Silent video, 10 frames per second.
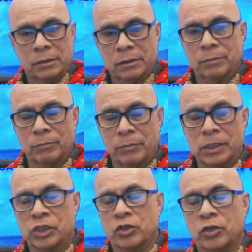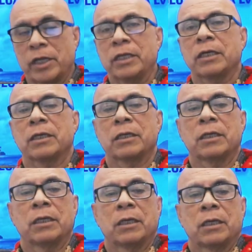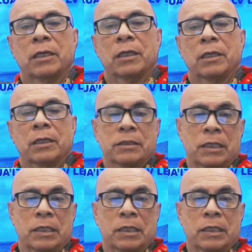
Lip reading: means trade, as